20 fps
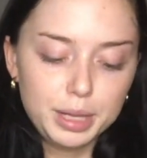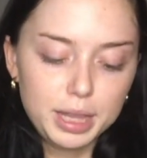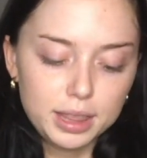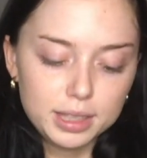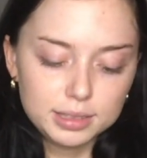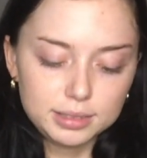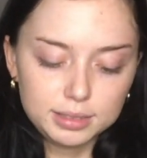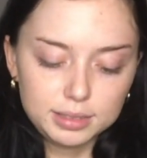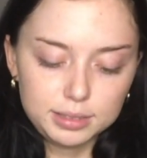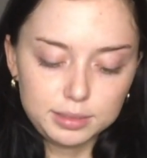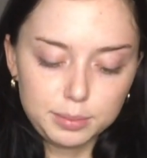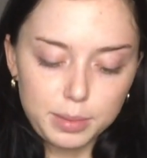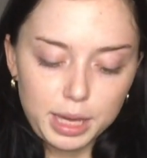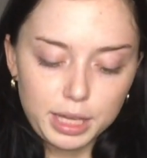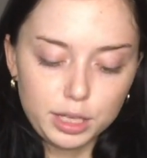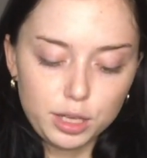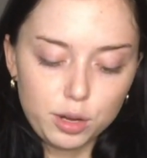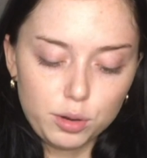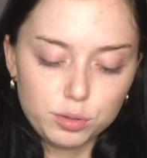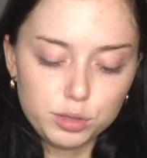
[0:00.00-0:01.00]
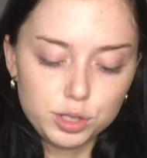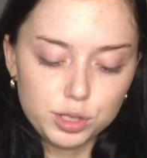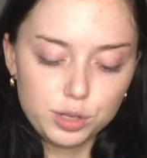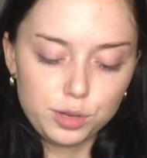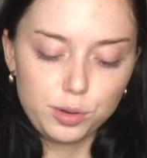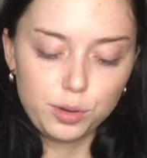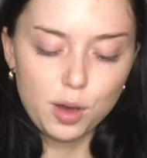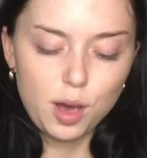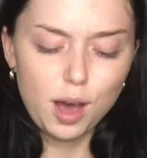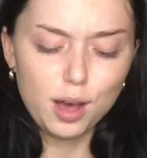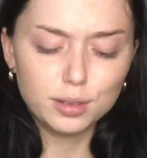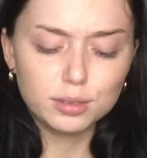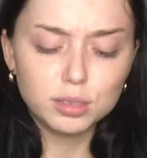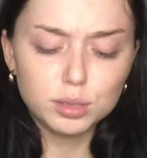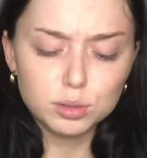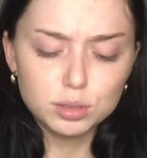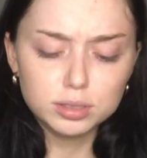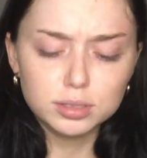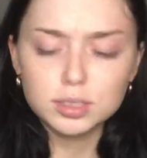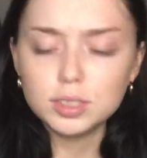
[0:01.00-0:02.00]
this is my go-to.
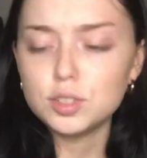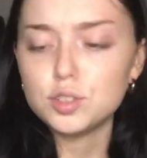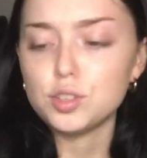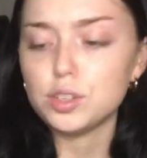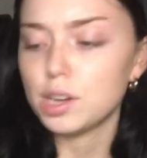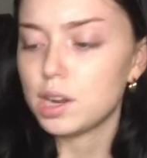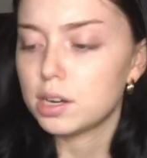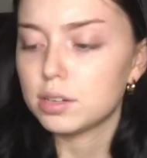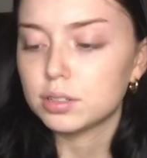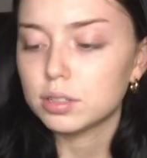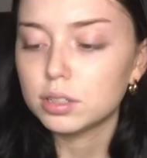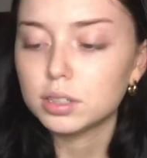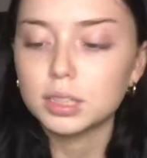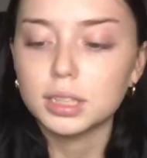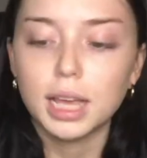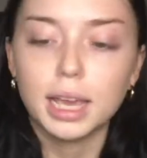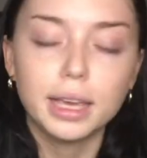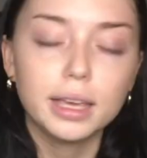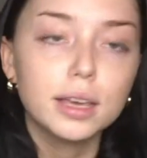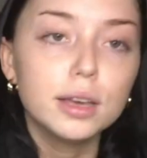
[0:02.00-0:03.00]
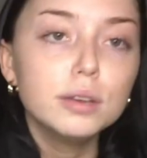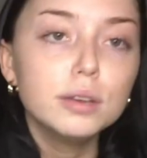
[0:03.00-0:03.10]
Also, just in general, like